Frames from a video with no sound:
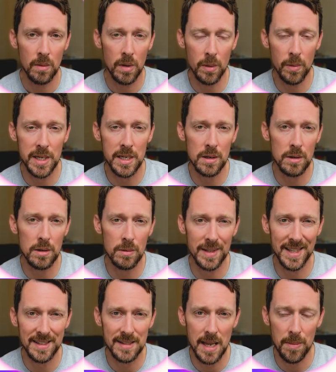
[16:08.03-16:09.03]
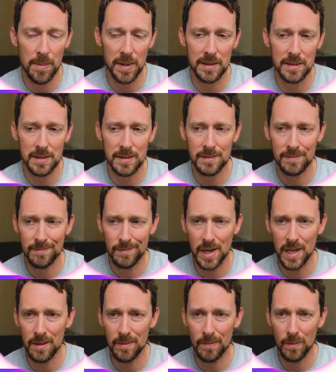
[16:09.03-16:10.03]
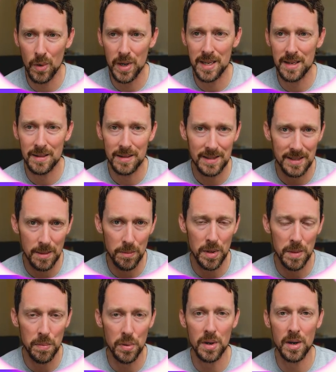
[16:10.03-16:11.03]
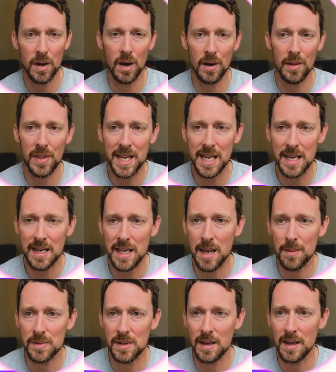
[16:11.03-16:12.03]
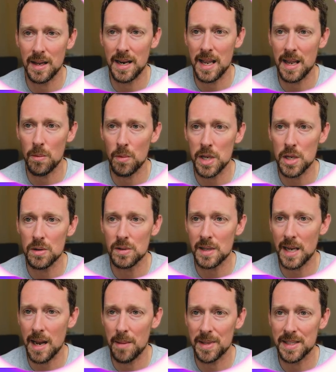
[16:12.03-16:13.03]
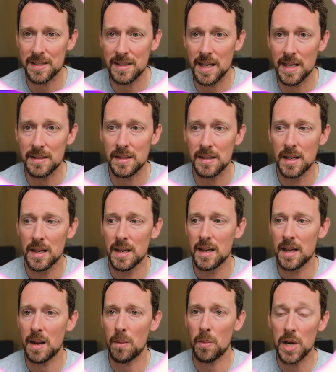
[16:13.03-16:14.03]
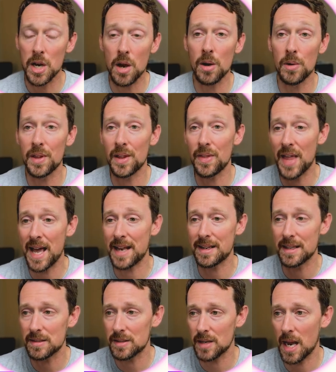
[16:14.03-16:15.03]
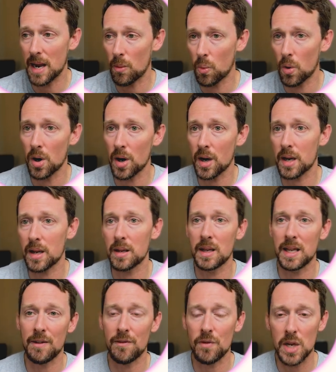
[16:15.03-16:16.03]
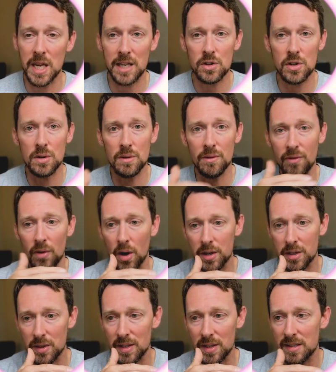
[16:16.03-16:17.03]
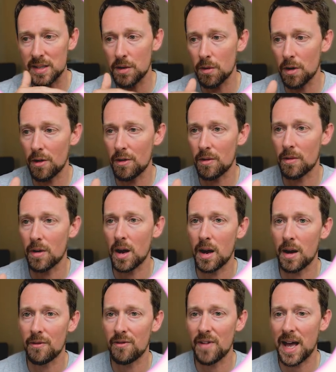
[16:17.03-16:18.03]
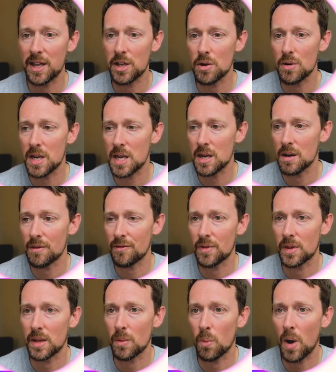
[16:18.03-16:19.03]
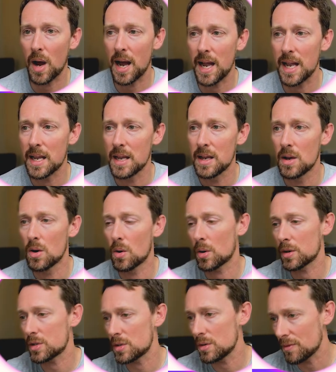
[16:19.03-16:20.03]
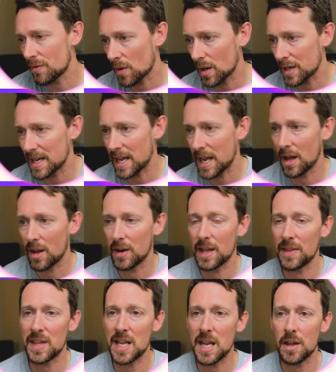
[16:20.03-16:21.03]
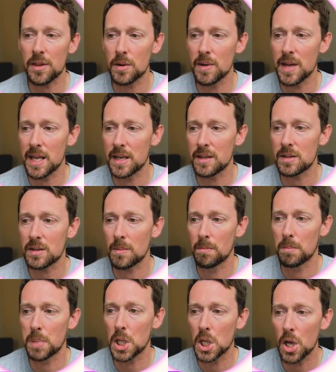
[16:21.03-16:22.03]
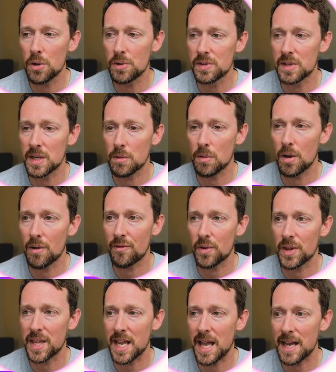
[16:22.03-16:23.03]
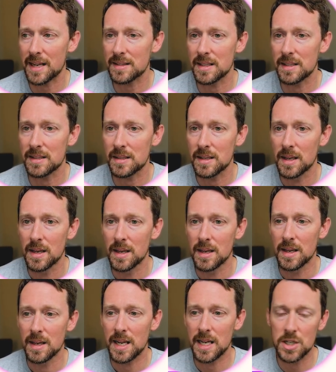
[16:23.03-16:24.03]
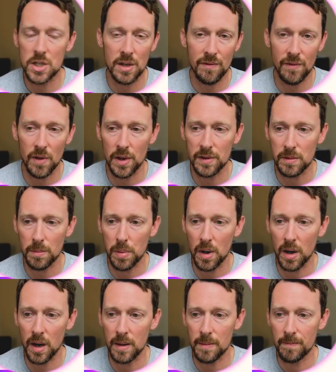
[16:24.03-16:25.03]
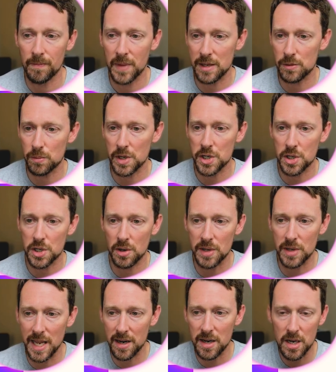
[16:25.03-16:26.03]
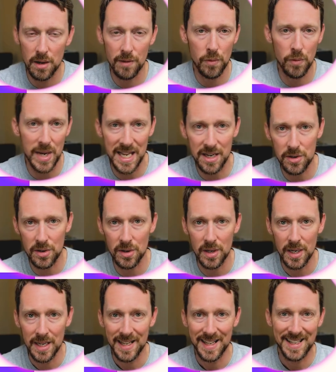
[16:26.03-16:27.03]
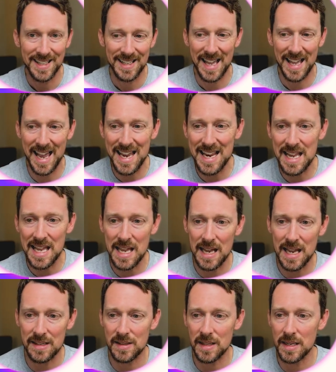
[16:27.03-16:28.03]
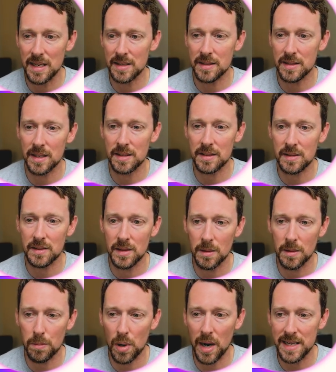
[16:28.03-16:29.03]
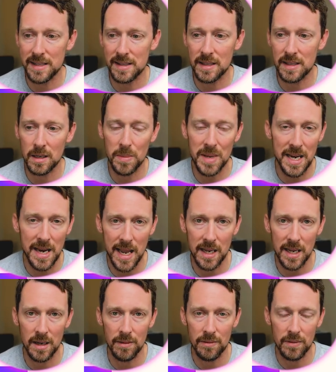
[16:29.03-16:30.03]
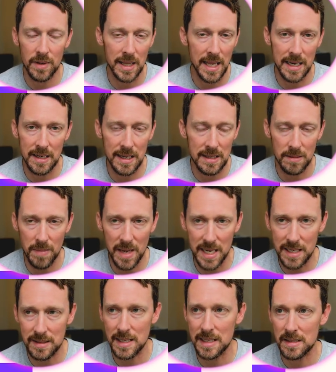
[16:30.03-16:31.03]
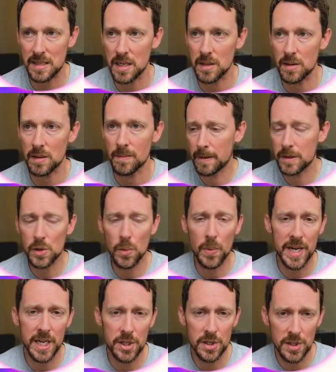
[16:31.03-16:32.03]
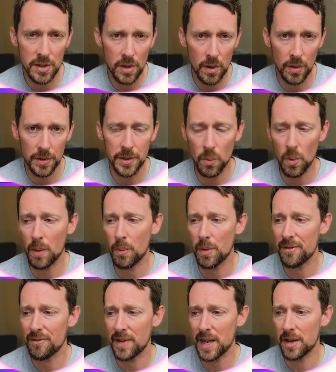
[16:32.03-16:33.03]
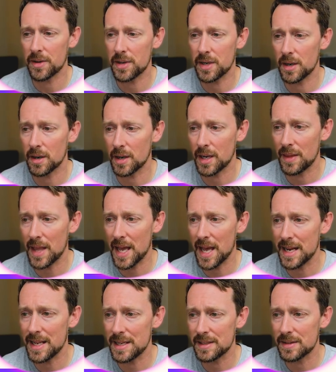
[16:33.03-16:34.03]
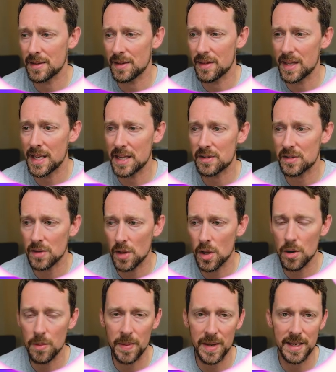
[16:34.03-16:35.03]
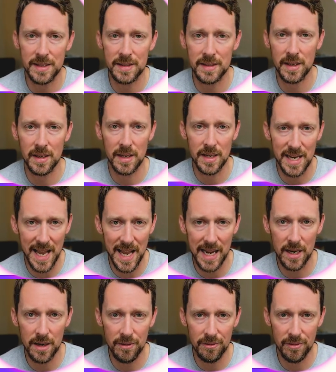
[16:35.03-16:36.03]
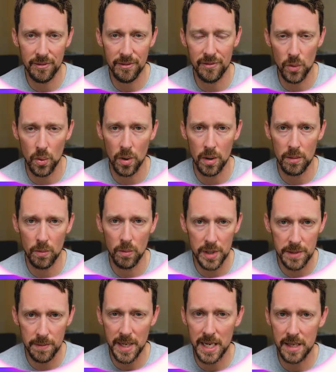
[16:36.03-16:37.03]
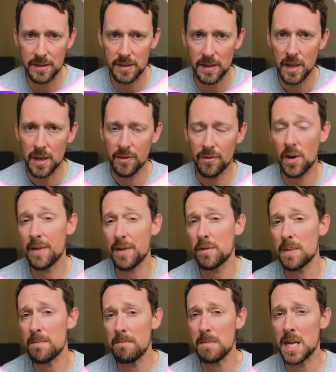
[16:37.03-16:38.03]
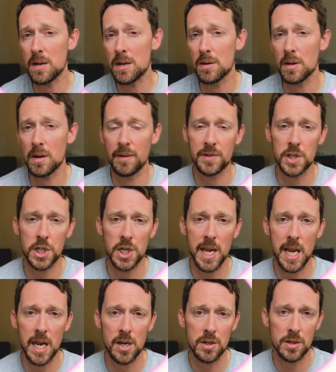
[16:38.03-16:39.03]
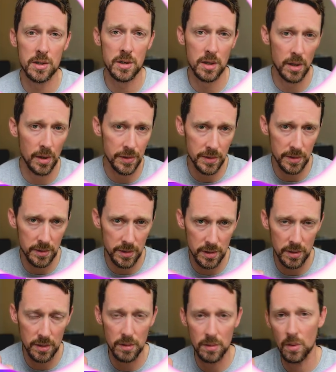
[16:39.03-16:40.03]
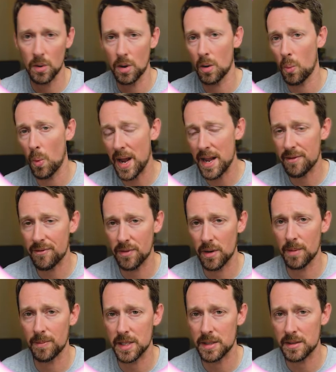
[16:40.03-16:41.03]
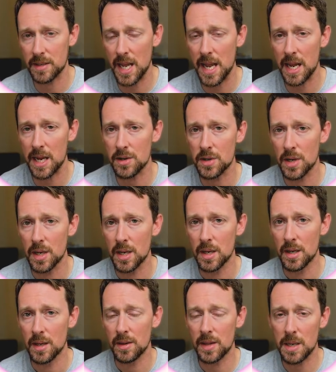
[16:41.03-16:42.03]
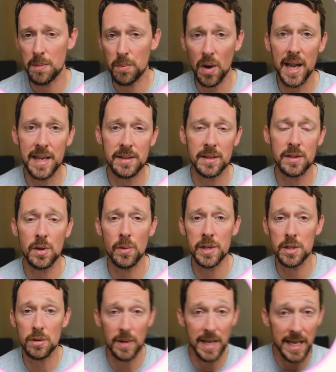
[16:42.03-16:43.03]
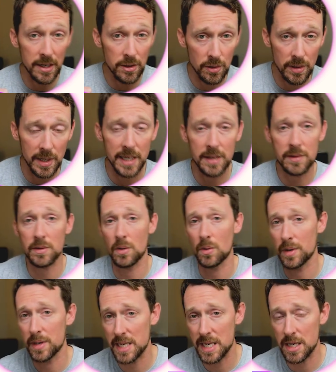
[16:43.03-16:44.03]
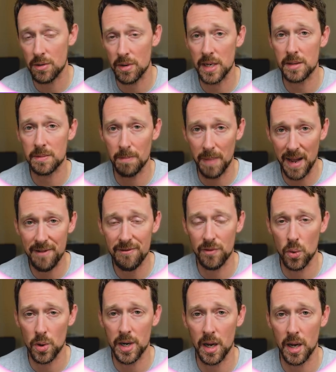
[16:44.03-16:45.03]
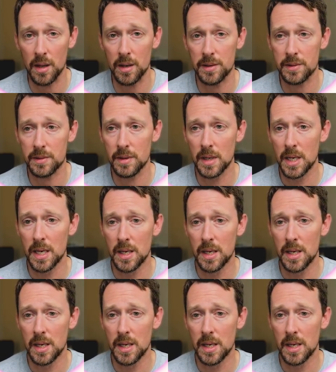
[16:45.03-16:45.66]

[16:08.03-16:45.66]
What do we do when this happens? Well, we simply put our thinking caps on and we use common sense, and we know that that does not work. If you get too far to the zero uh, value here for the Y, or too far down at the other end below zero for the x's, it just falls apart. As we showed down here, if we enter 80 as the distance, the price is going to be negative, and that doesn't make sense either. So we can just hold to what we found here, and that is the slope is negative 4, which means for every meter of change closer to or away from the stage, the price is going to increase or decrease by $4.